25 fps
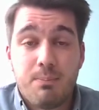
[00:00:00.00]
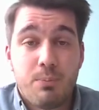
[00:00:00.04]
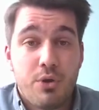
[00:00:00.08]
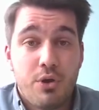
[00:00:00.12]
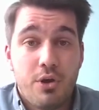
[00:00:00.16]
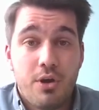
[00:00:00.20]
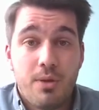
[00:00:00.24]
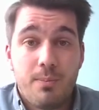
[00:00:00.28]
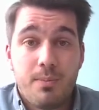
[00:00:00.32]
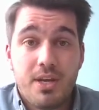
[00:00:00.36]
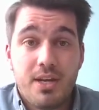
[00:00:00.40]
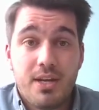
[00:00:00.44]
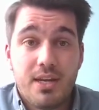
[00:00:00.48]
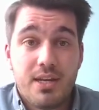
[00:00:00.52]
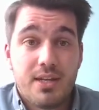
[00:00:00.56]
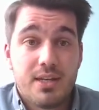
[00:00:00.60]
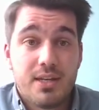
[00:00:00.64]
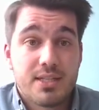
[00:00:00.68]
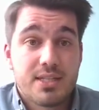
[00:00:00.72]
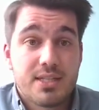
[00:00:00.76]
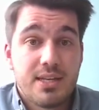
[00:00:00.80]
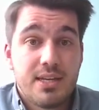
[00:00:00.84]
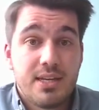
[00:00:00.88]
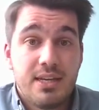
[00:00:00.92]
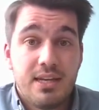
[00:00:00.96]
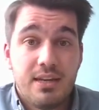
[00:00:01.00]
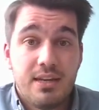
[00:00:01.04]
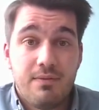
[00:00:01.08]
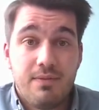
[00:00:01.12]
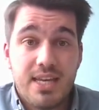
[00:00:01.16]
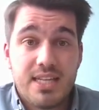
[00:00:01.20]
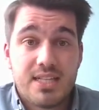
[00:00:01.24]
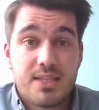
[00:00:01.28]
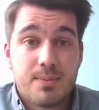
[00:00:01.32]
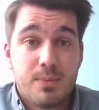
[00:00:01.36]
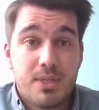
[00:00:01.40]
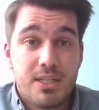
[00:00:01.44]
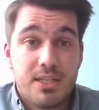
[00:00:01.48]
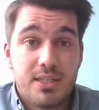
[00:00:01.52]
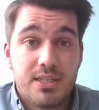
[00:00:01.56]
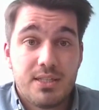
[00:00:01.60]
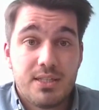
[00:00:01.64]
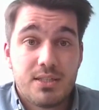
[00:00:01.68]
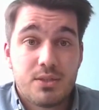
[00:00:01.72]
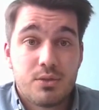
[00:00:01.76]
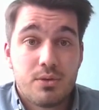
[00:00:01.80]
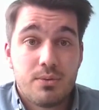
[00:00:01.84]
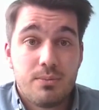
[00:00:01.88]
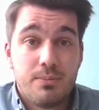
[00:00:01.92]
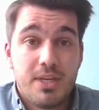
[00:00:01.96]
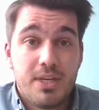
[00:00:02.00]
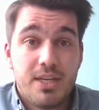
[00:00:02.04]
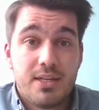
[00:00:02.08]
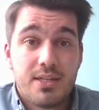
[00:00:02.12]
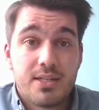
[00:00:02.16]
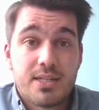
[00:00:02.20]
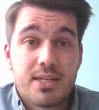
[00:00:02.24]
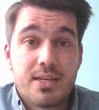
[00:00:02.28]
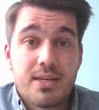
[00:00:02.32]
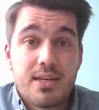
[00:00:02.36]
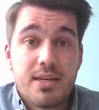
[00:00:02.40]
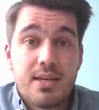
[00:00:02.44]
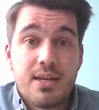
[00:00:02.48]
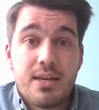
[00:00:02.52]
permanent investment instrument,